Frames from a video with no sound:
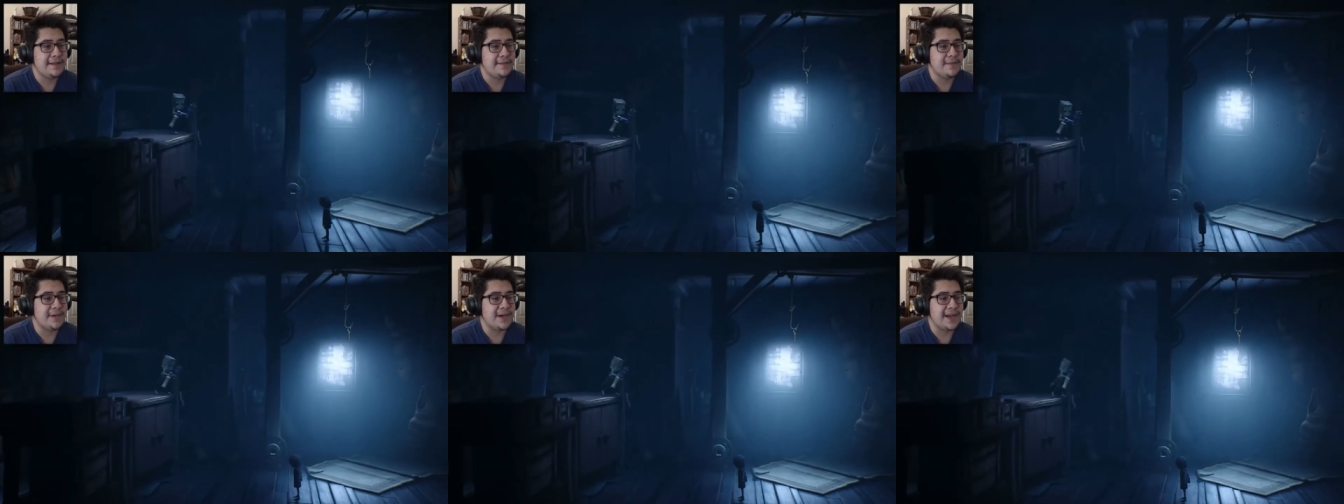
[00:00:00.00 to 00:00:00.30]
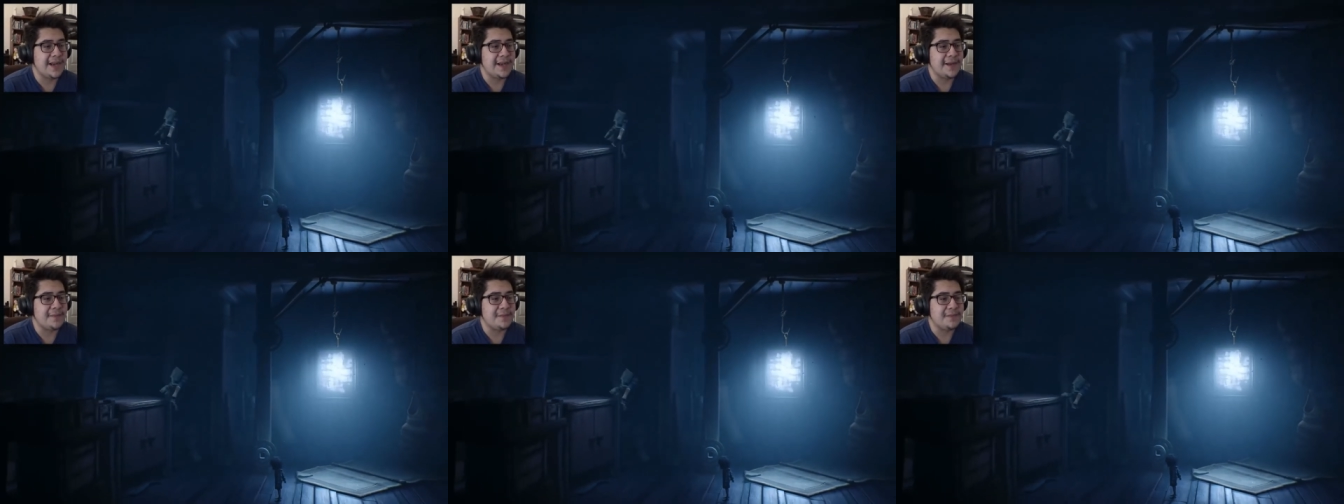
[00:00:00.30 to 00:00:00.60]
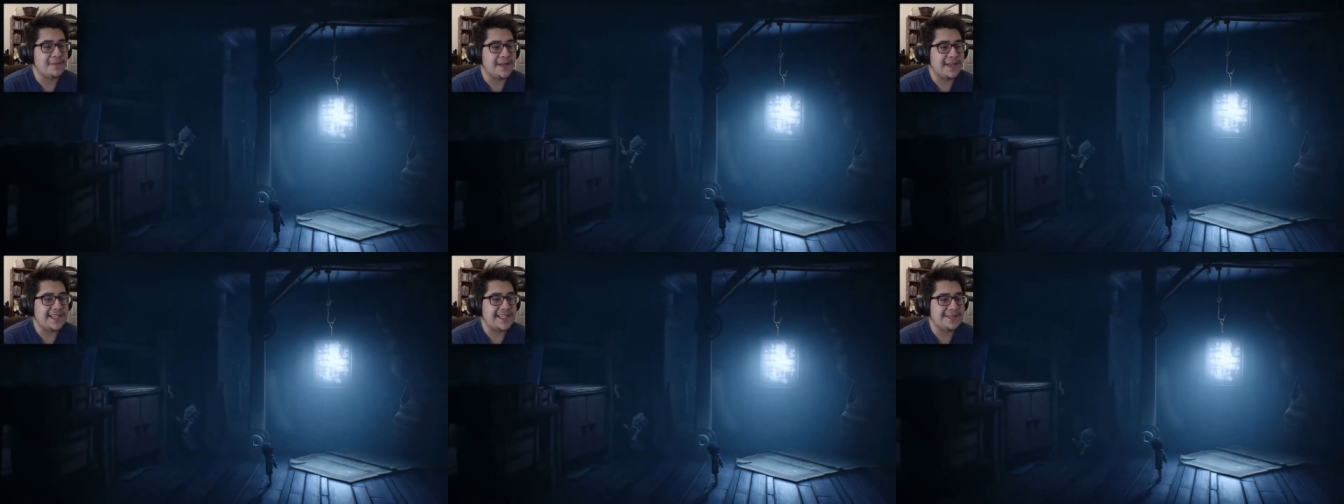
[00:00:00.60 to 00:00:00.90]
But I am
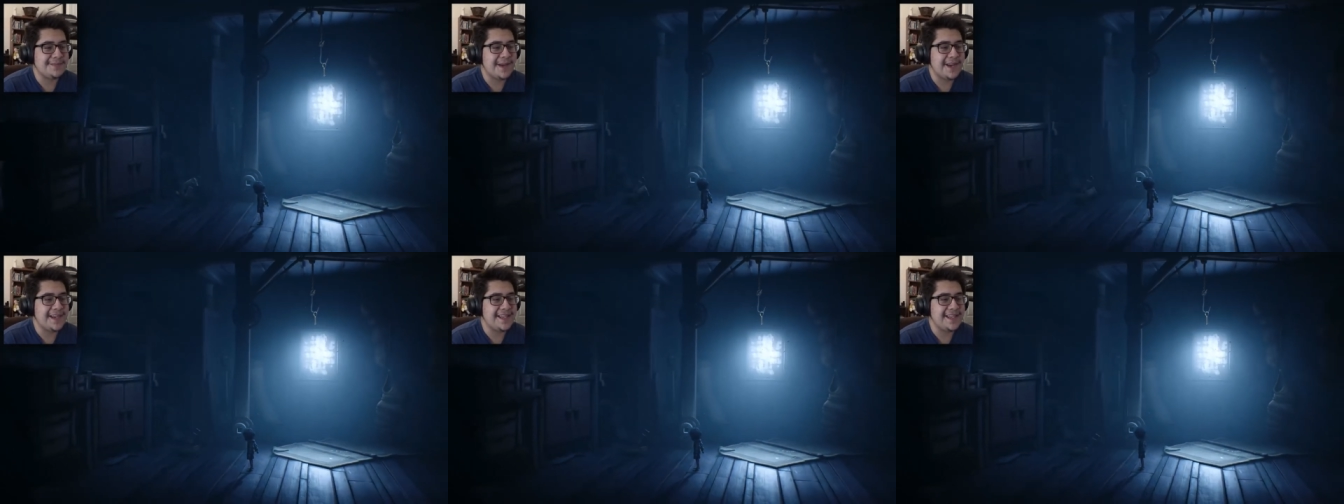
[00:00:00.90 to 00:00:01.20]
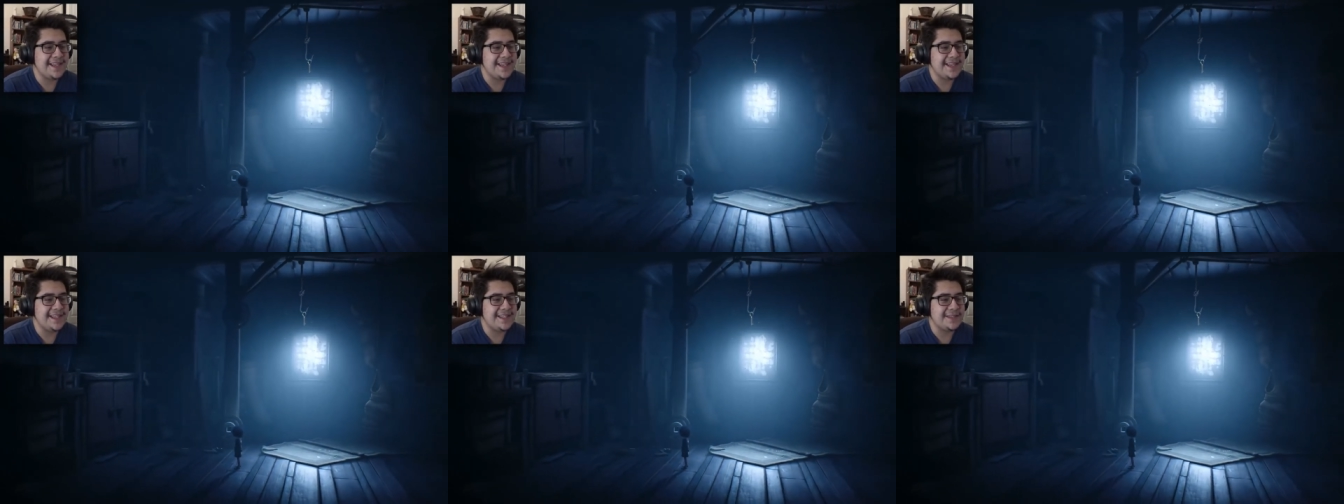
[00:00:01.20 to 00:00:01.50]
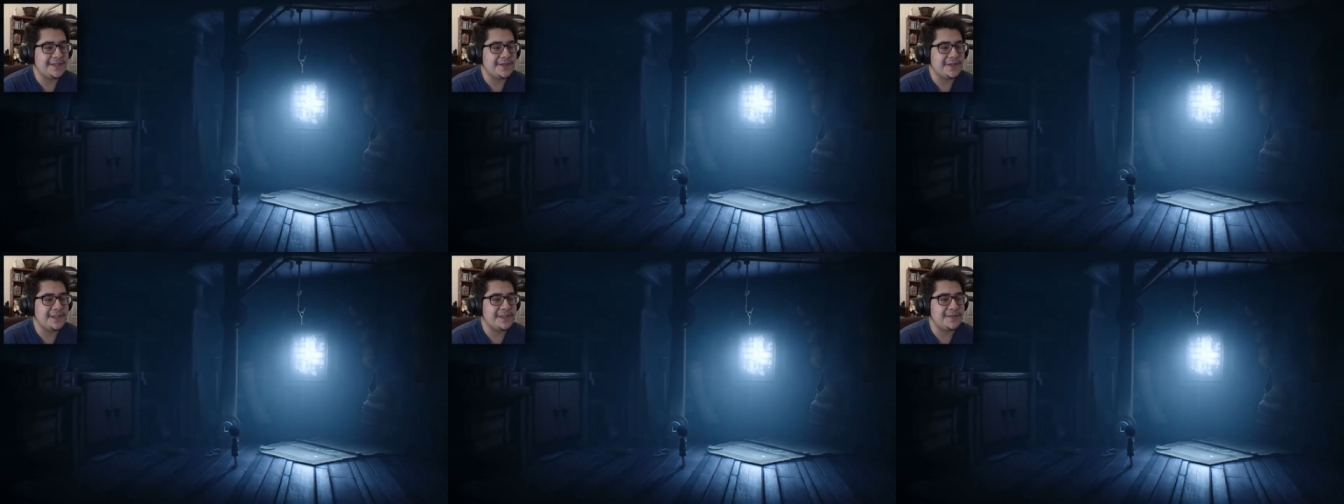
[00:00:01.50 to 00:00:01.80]
expecting he's
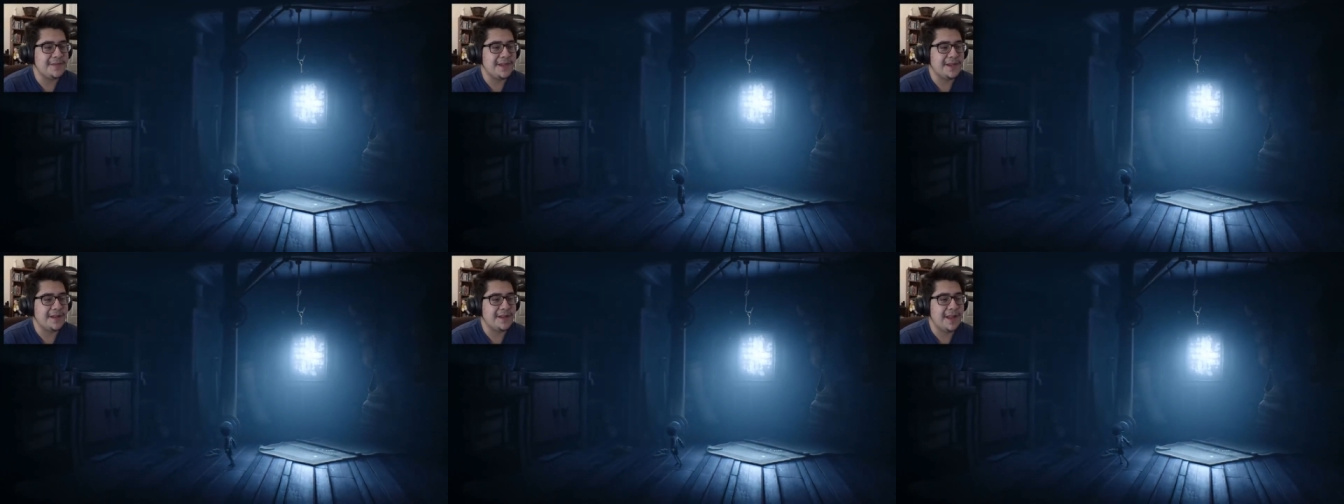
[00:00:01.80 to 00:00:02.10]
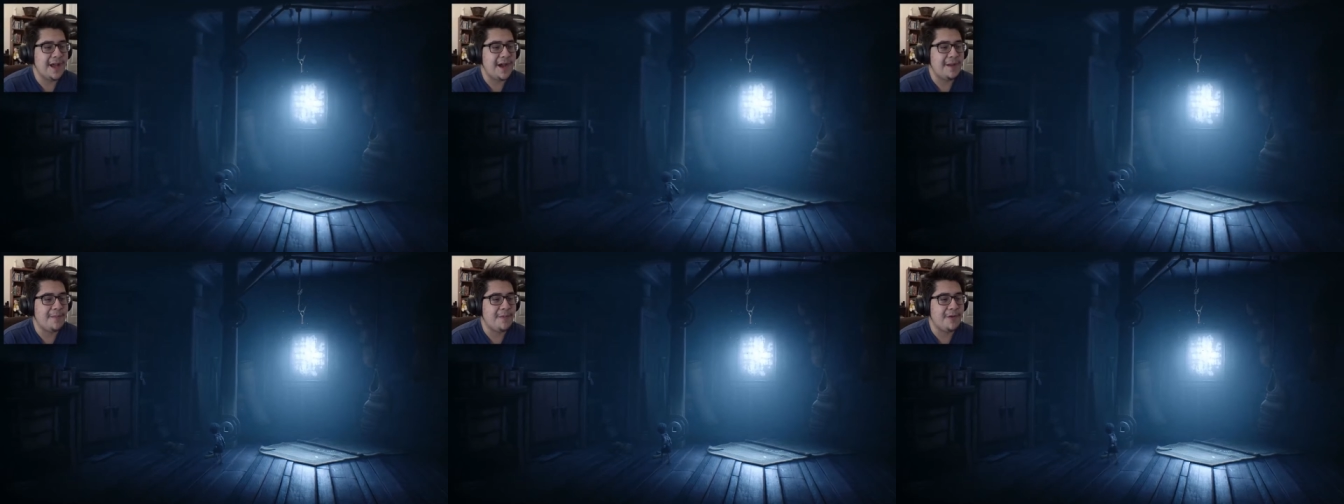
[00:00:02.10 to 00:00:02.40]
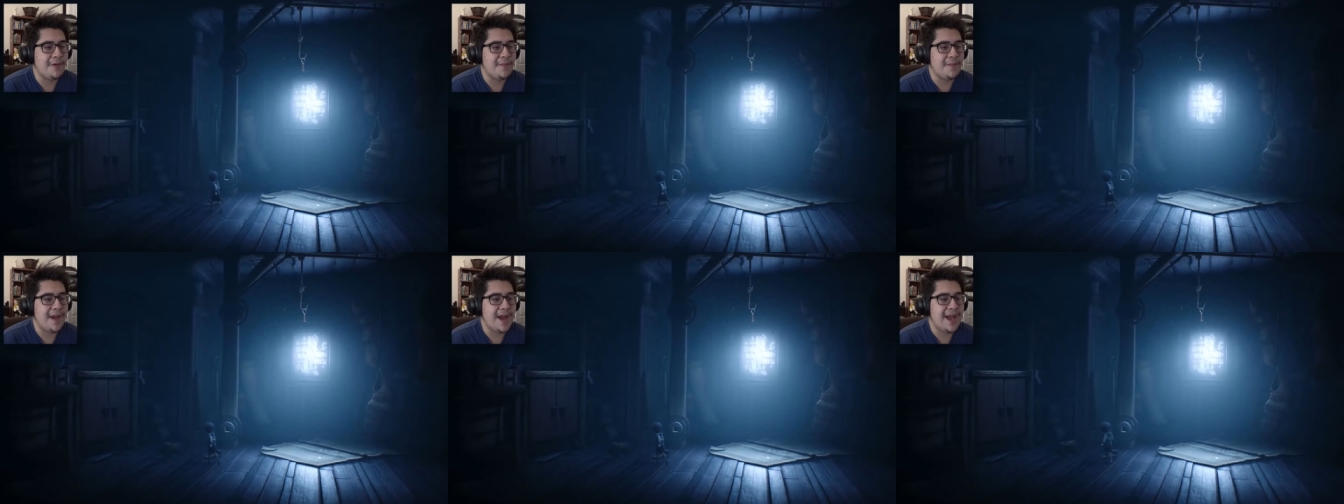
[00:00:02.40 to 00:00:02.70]
going to be a lot
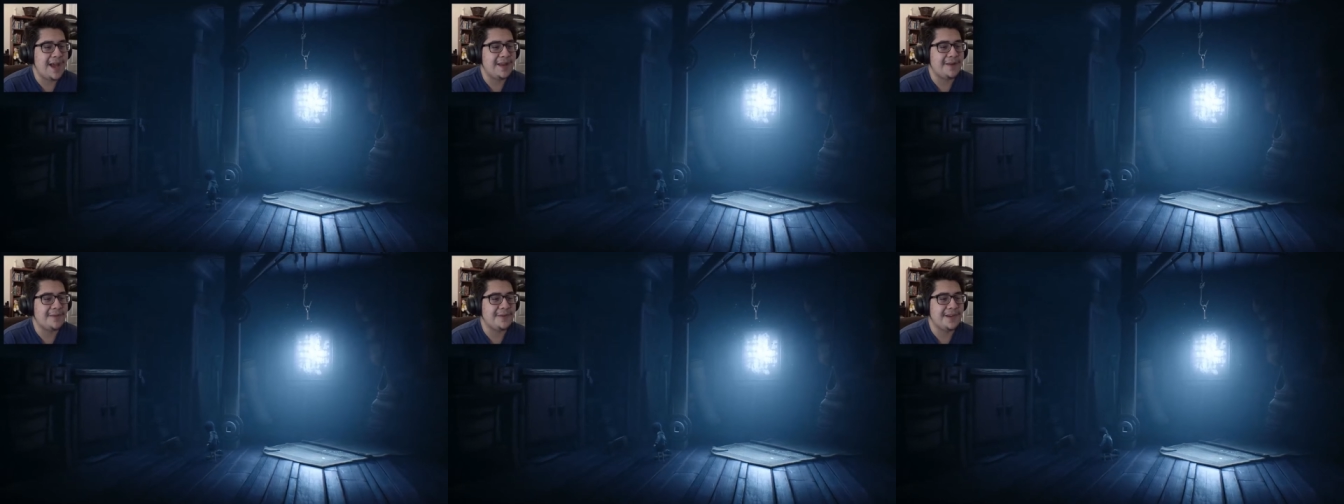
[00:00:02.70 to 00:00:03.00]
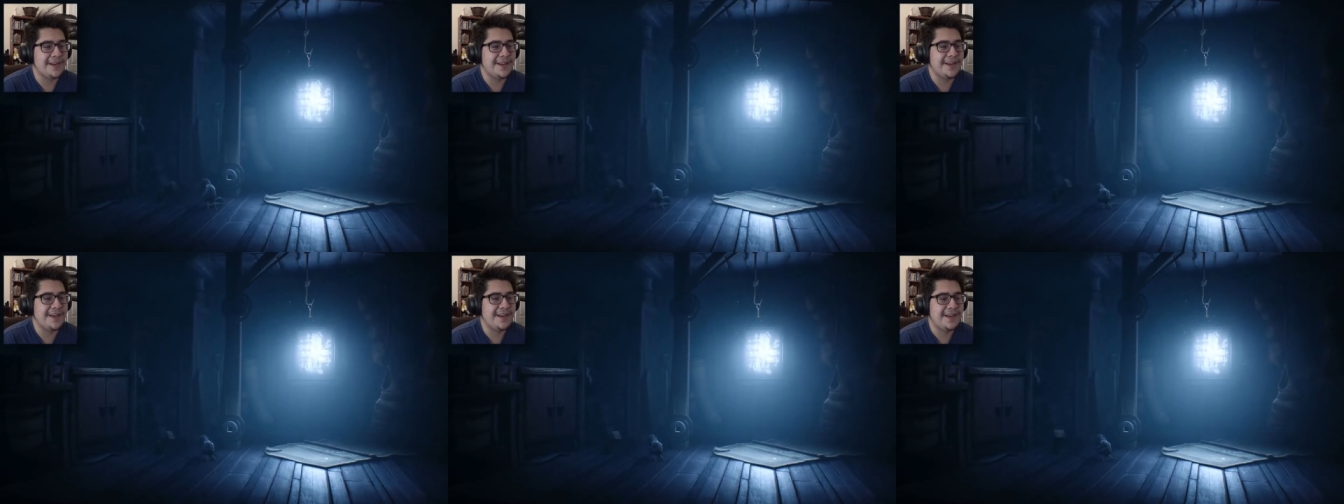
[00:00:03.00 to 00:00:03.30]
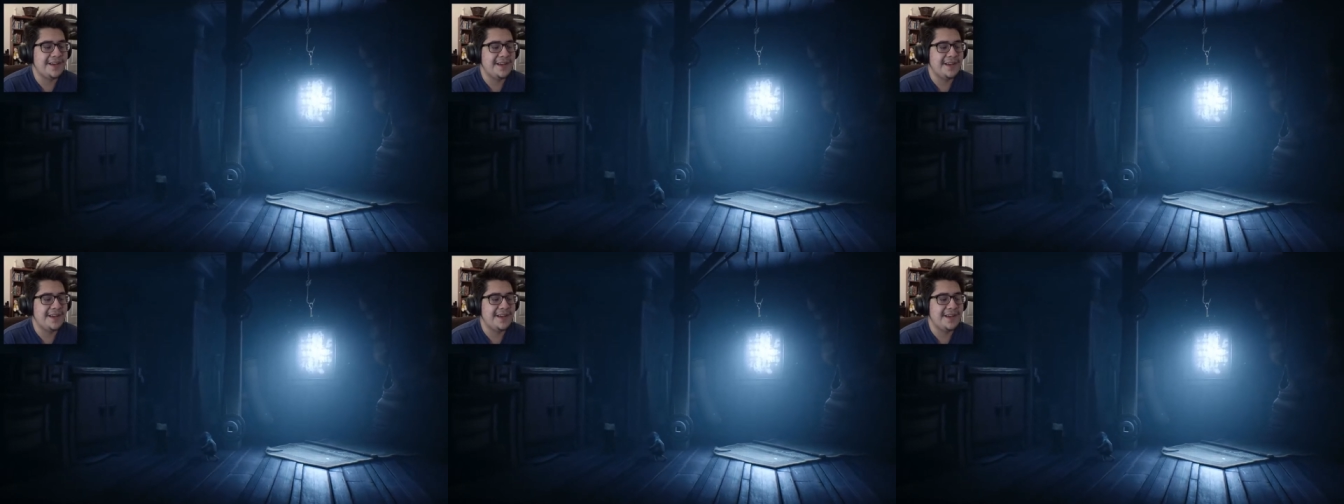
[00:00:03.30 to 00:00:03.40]
more mad when